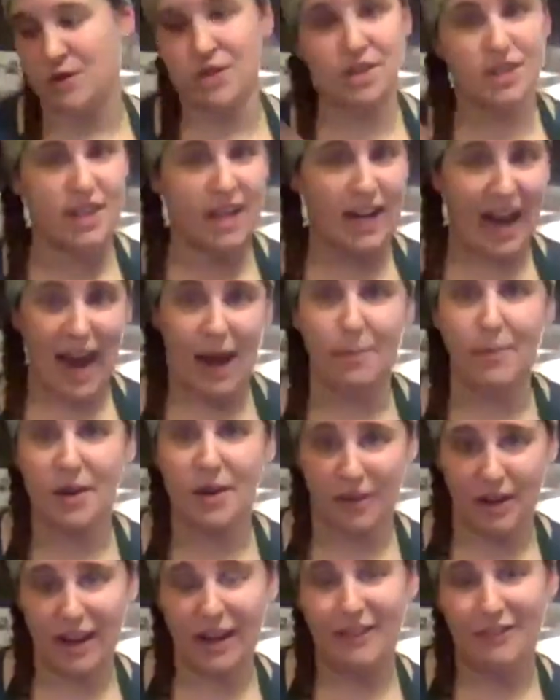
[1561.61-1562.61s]
is going to happen
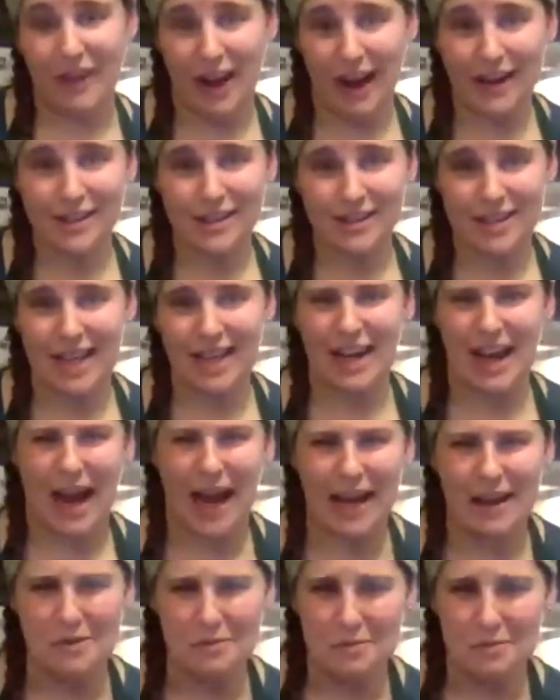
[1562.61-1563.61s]
really fast and
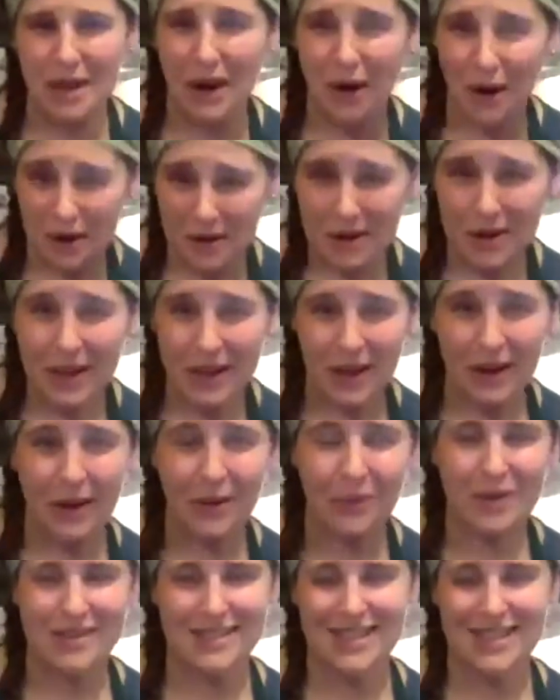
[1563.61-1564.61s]
kind of be hard to hear
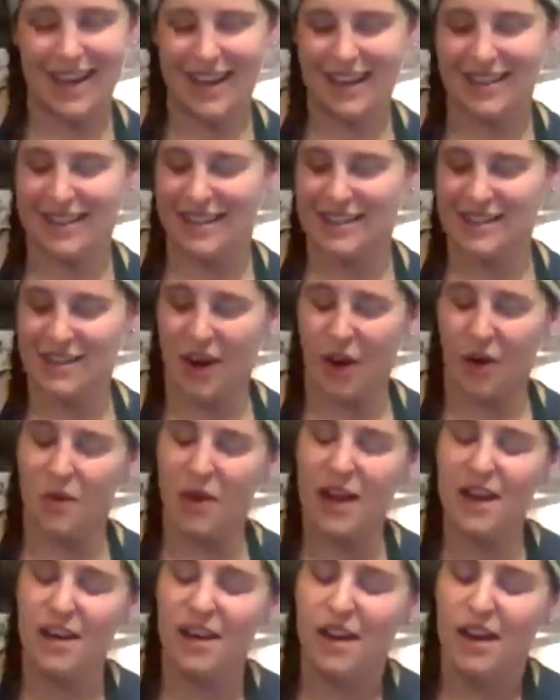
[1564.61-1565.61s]
once I get this
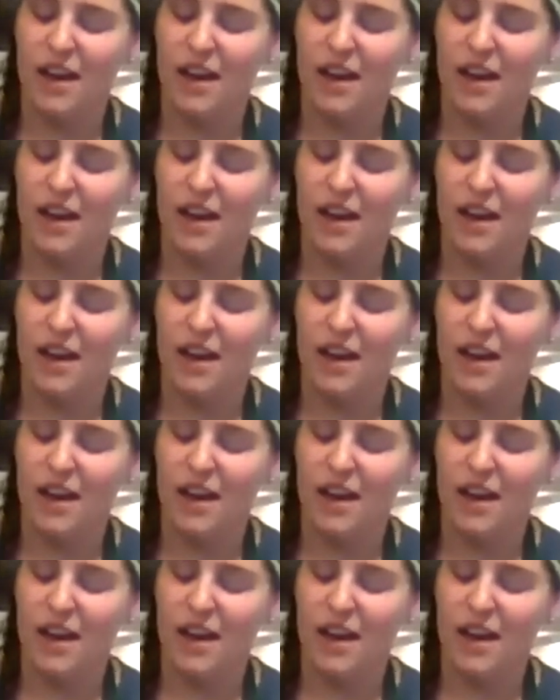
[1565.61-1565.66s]
going.